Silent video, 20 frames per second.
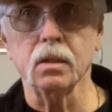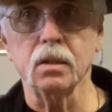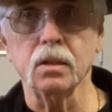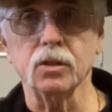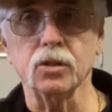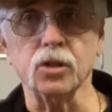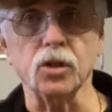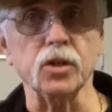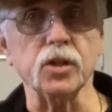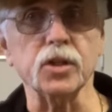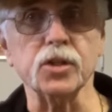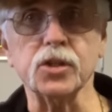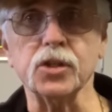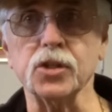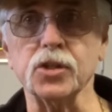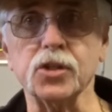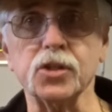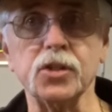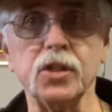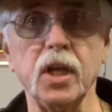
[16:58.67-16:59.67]
So the
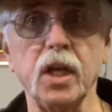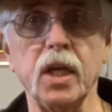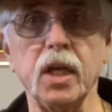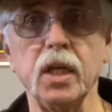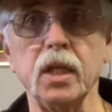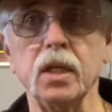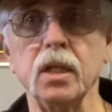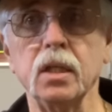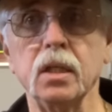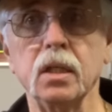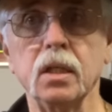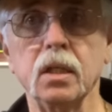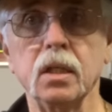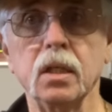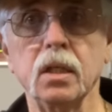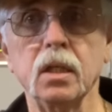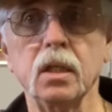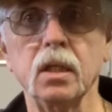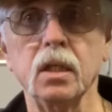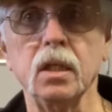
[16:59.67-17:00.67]
sustain
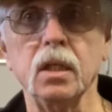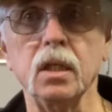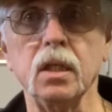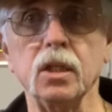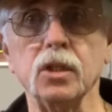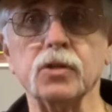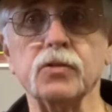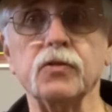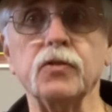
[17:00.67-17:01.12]
is